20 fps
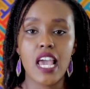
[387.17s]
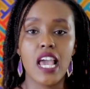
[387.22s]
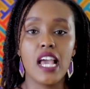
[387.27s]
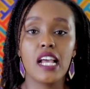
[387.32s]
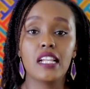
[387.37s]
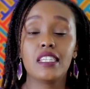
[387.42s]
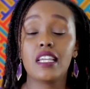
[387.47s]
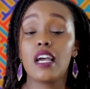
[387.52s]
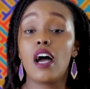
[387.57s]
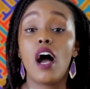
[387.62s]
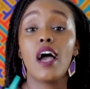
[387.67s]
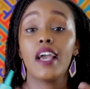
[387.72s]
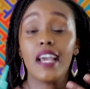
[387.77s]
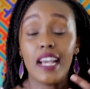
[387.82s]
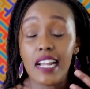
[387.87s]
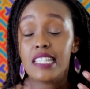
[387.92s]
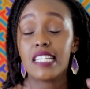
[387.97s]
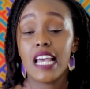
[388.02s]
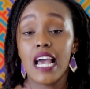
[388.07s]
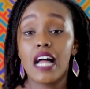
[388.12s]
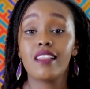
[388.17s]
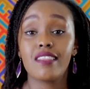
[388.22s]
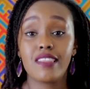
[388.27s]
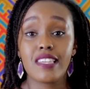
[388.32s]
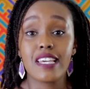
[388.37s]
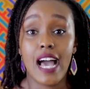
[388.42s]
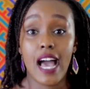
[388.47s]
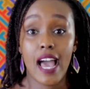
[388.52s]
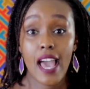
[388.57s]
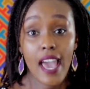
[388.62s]
and it's
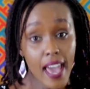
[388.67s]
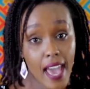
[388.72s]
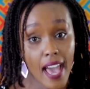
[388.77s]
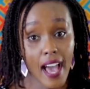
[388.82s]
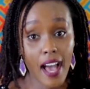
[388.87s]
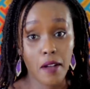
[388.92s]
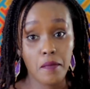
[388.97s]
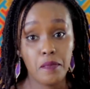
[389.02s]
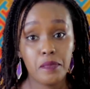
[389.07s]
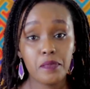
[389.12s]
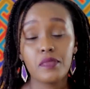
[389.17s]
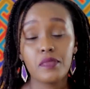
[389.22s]
healthier hair.